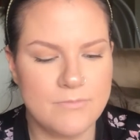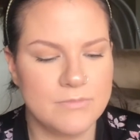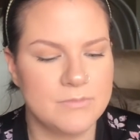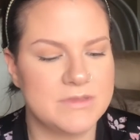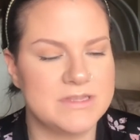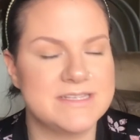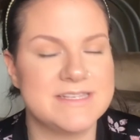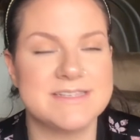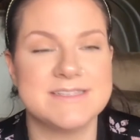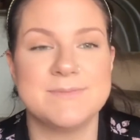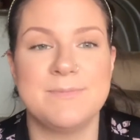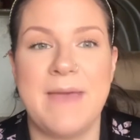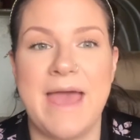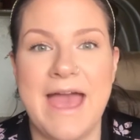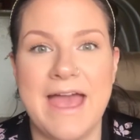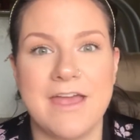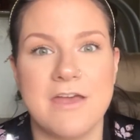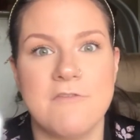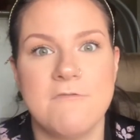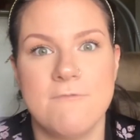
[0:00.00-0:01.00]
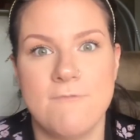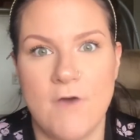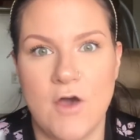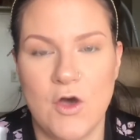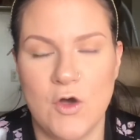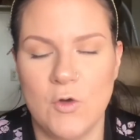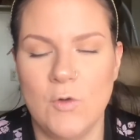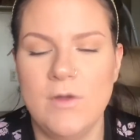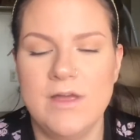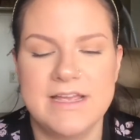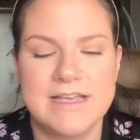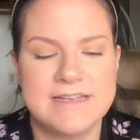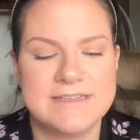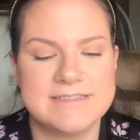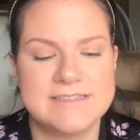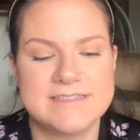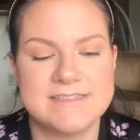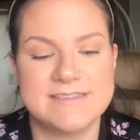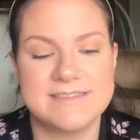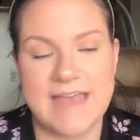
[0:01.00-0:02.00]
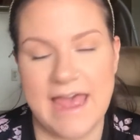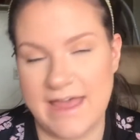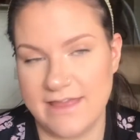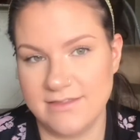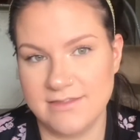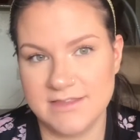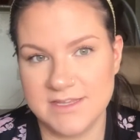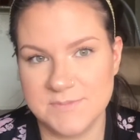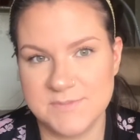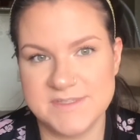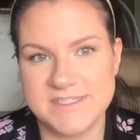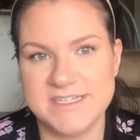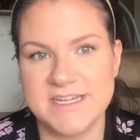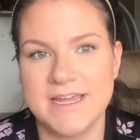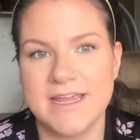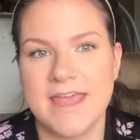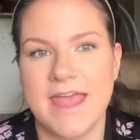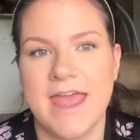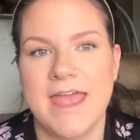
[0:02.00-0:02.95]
This is MAC Faux. It's a satin lipstick